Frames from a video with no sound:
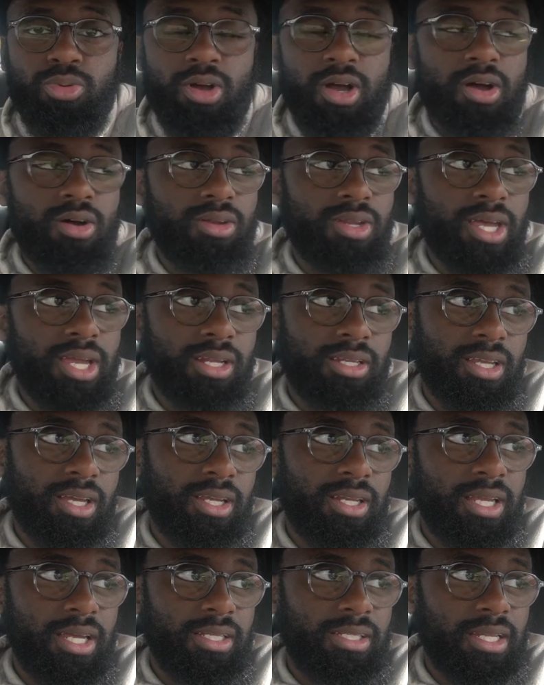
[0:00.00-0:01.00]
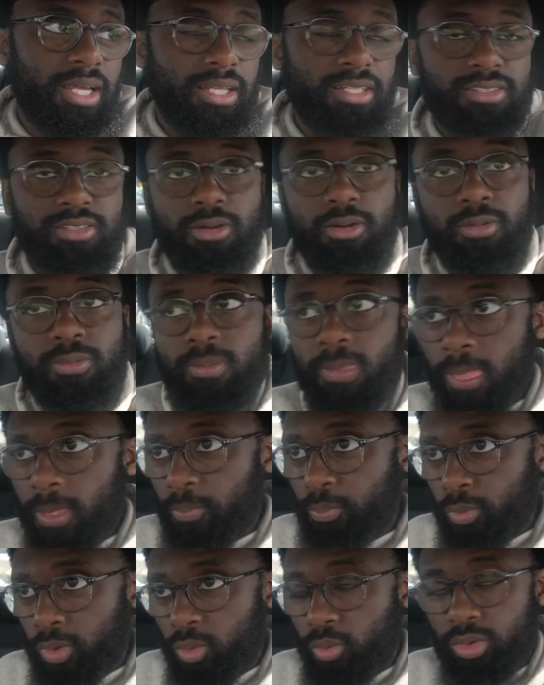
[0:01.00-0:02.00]
bro. I don't like looking like that. So
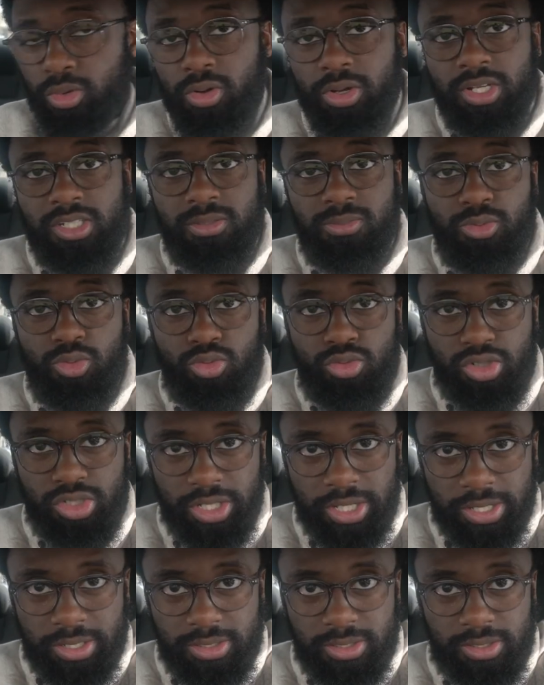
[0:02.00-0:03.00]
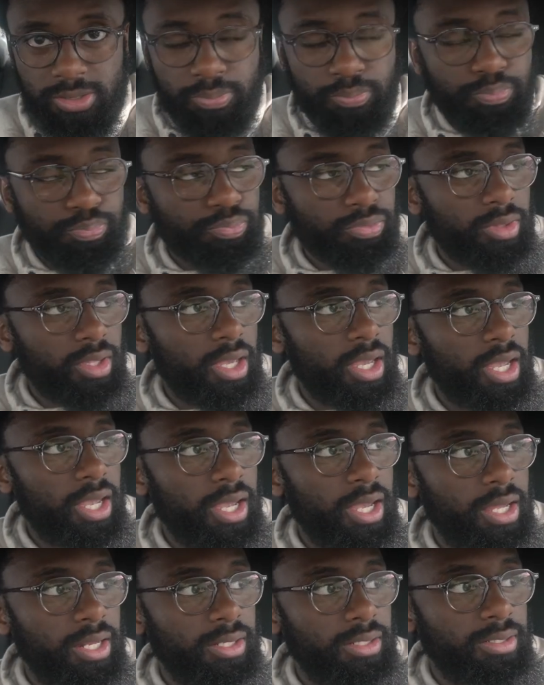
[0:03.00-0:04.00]
we're gonna get some new jeans,
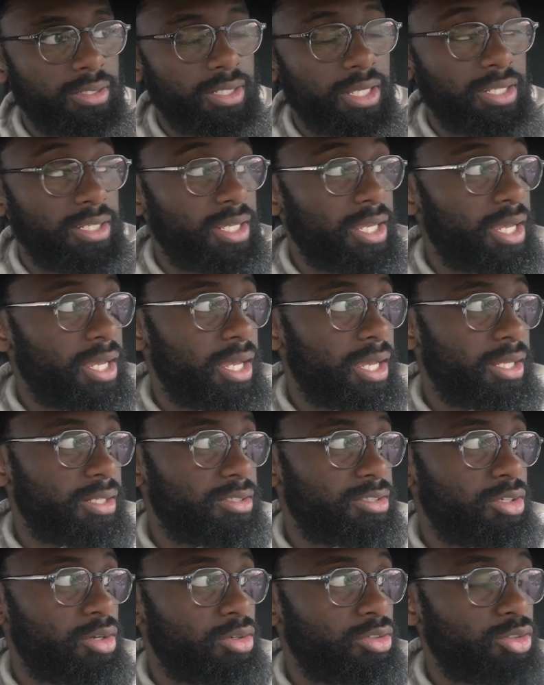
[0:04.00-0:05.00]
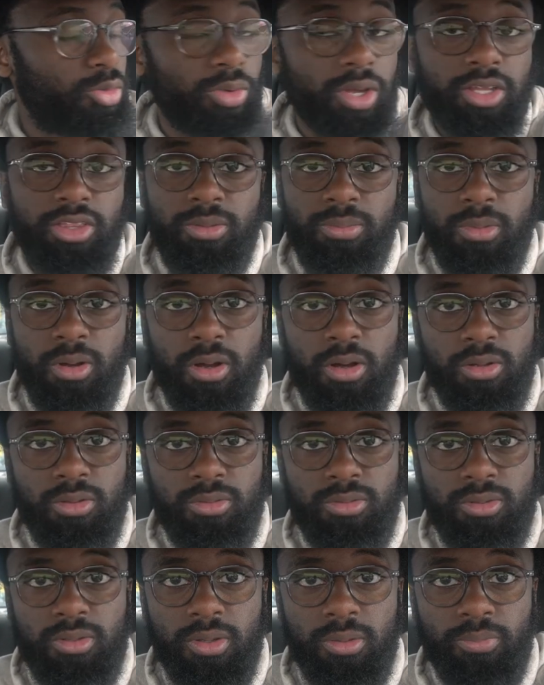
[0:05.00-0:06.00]
and and yeah. So so we at the
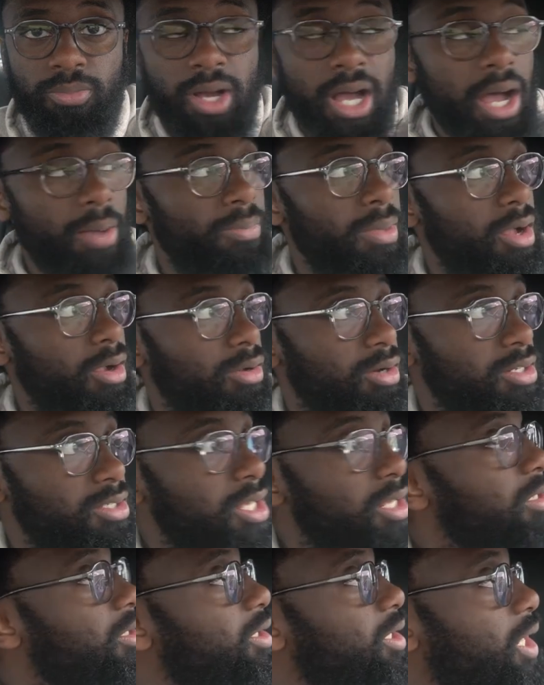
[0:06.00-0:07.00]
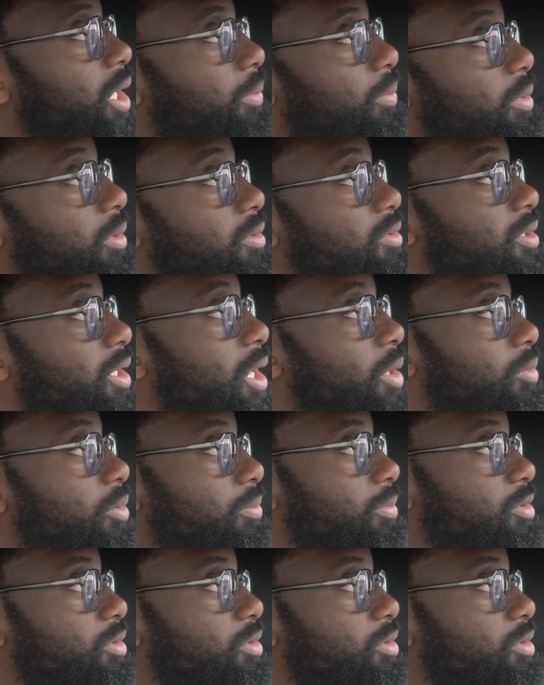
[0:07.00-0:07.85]
mall. But I'm not gonna take the camera inside with